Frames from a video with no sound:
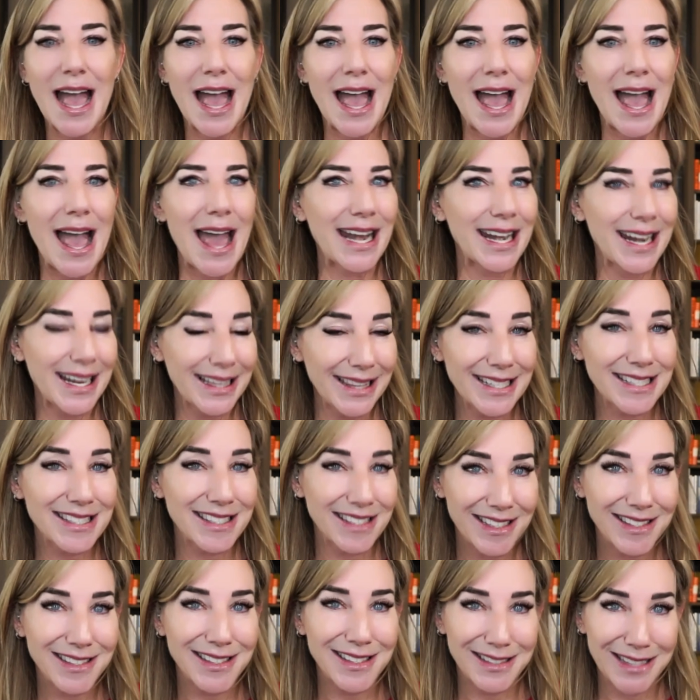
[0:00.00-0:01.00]
and it had like
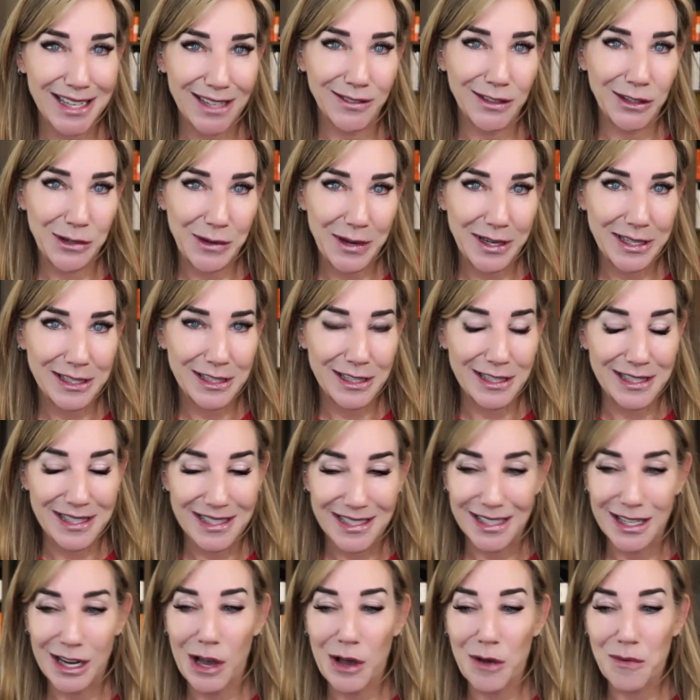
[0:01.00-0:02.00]
67 questions.
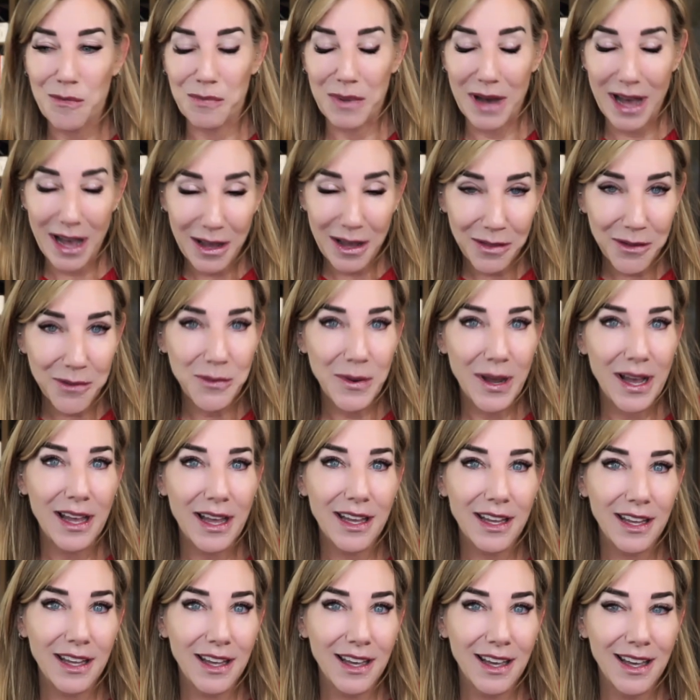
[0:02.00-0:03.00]
And by the
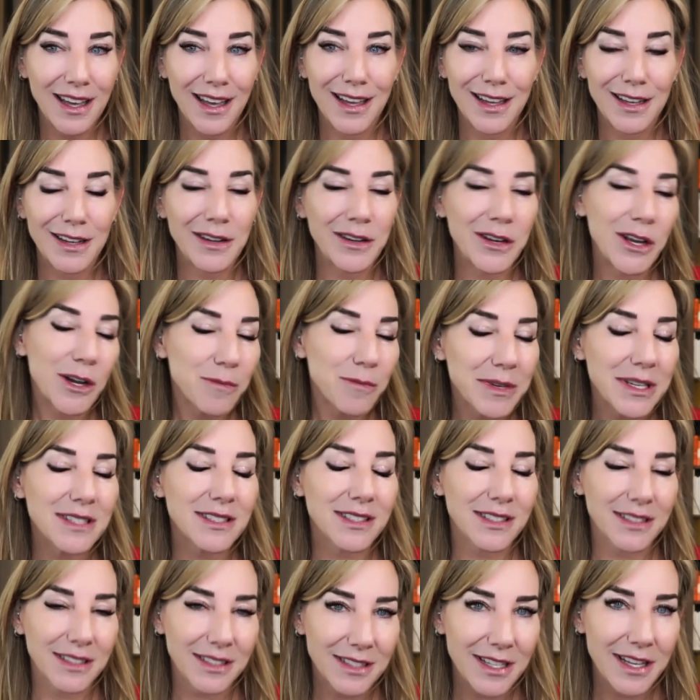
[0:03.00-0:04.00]
way, nobody's
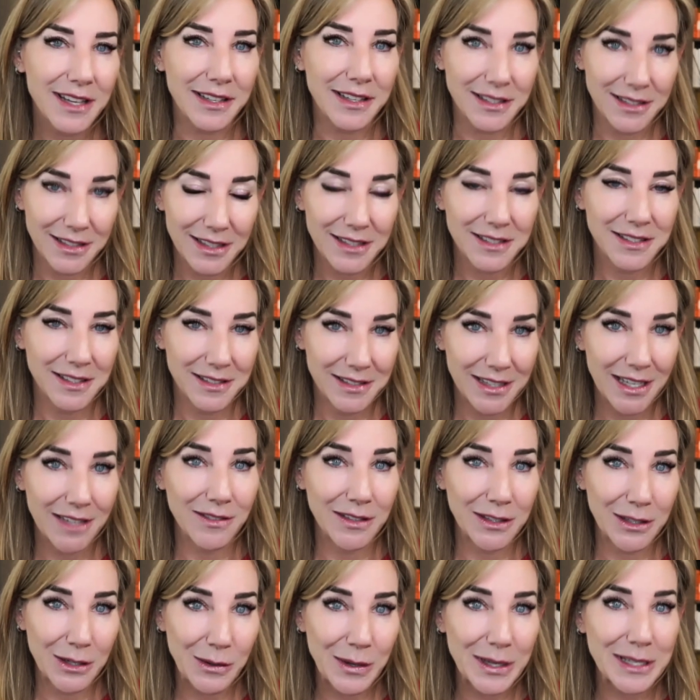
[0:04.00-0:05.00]
going to take a
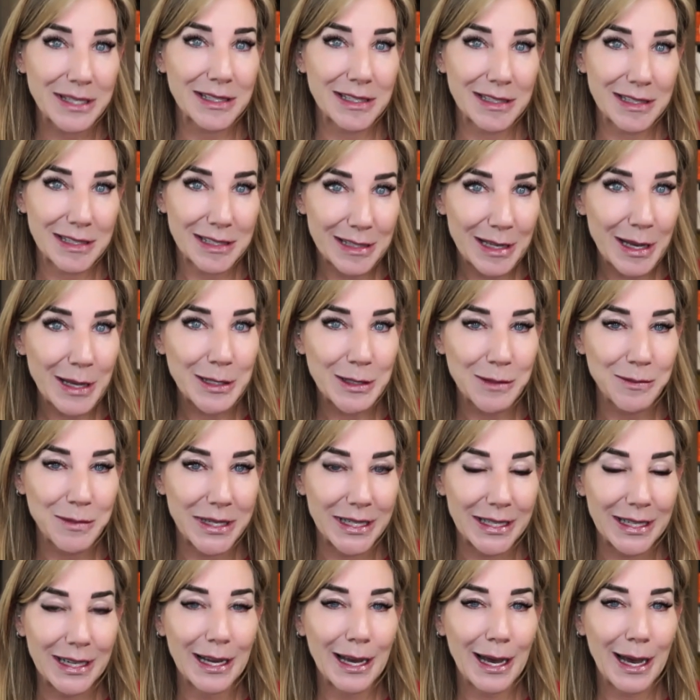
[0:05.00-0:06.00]
67 question
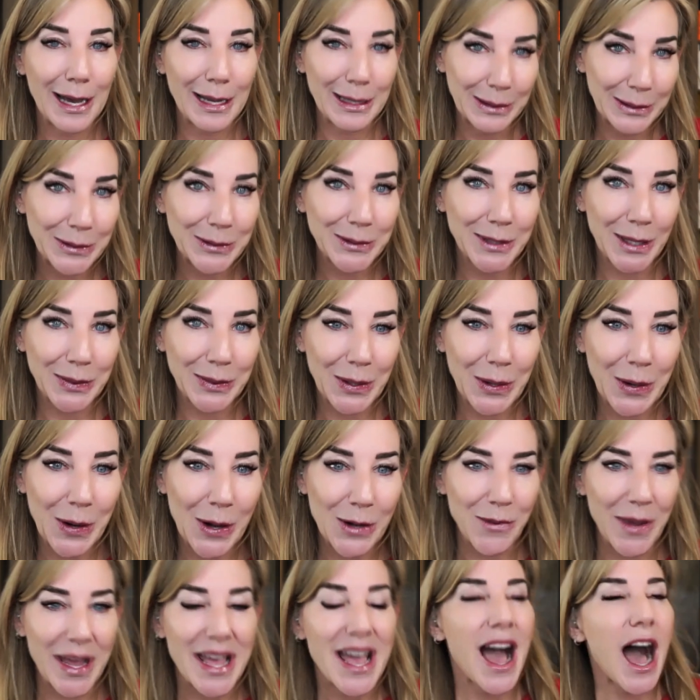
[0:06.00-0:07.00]
assessment. I learned that the hard
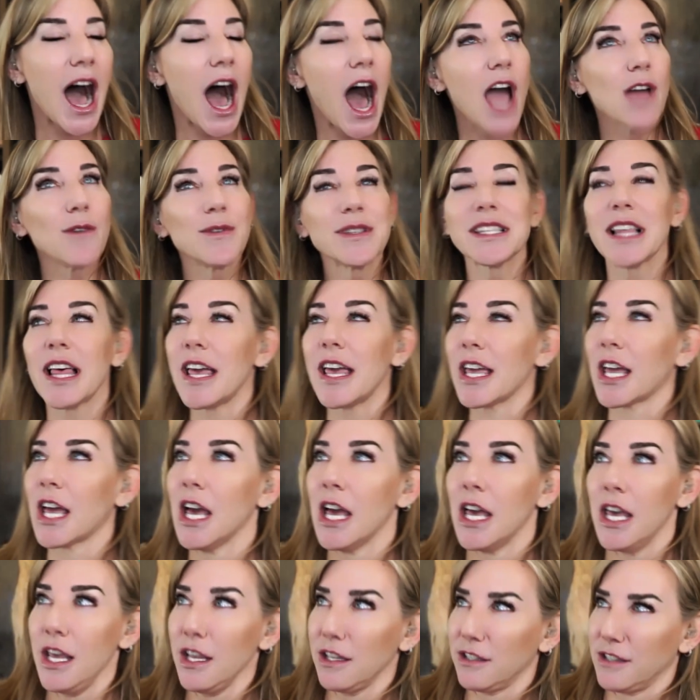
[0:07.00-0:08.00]
way. I was like,
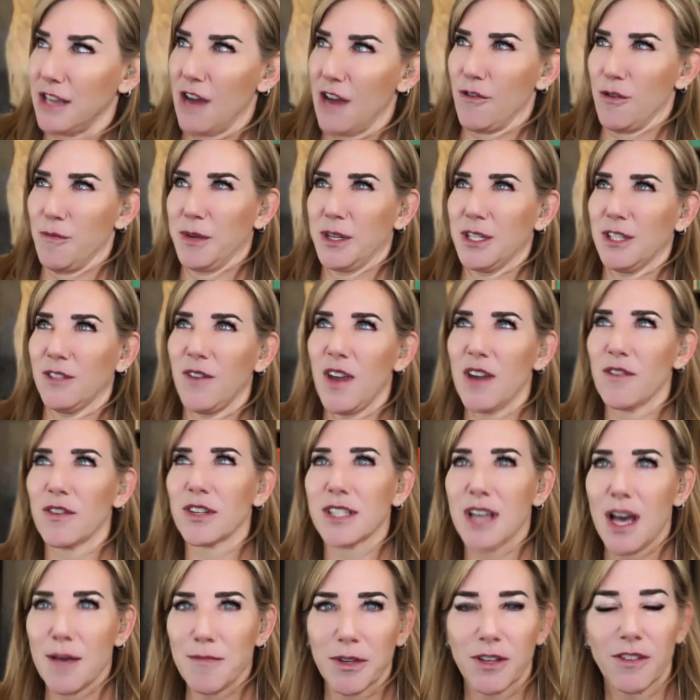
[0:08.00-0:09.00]
it's everybody's favorite
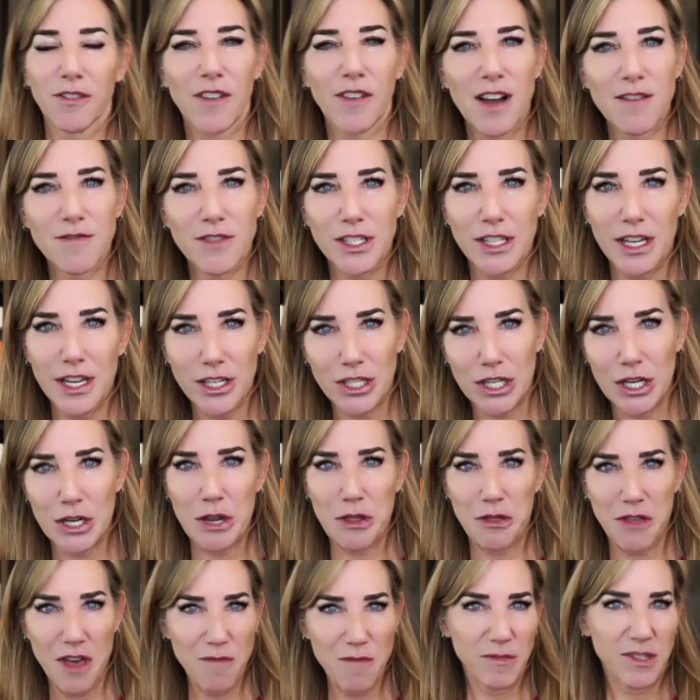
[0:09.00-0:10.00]
topic of
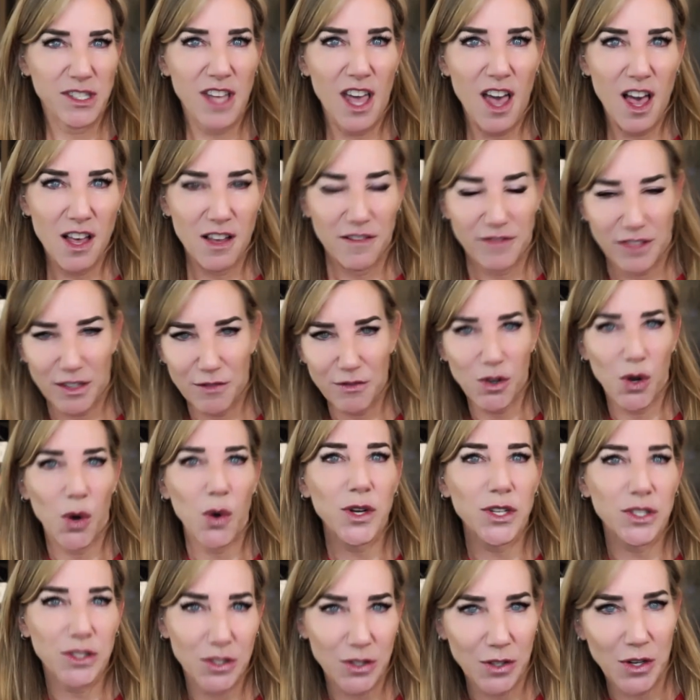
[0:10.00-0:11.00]
conversation themselves. Of
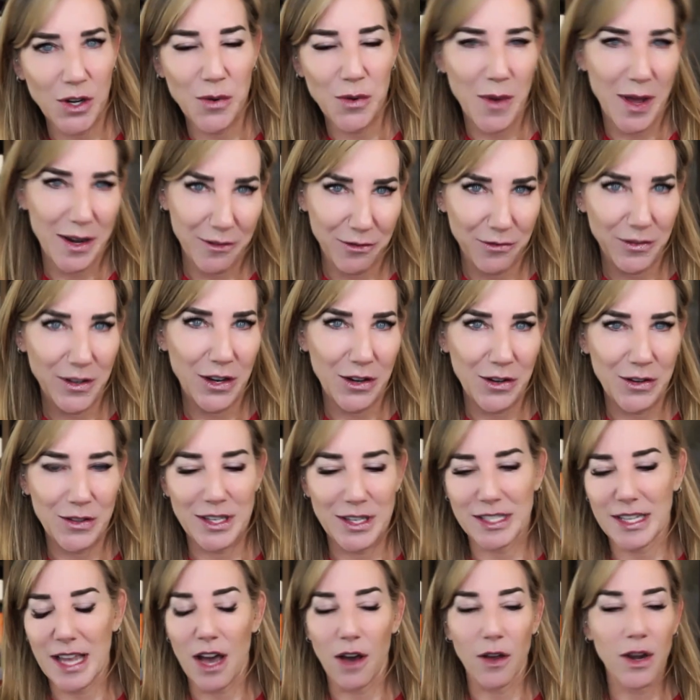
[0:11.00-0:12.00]
course, they're going to want to figure
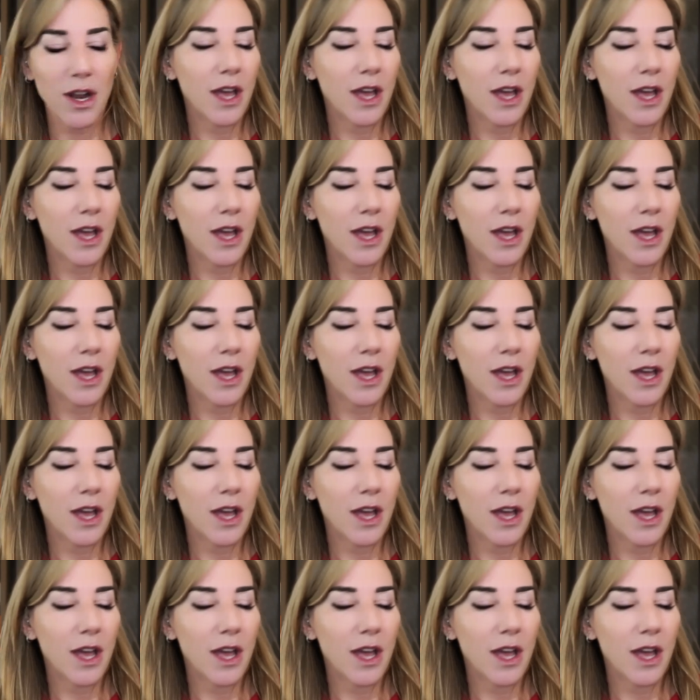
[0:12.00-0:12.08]
this out.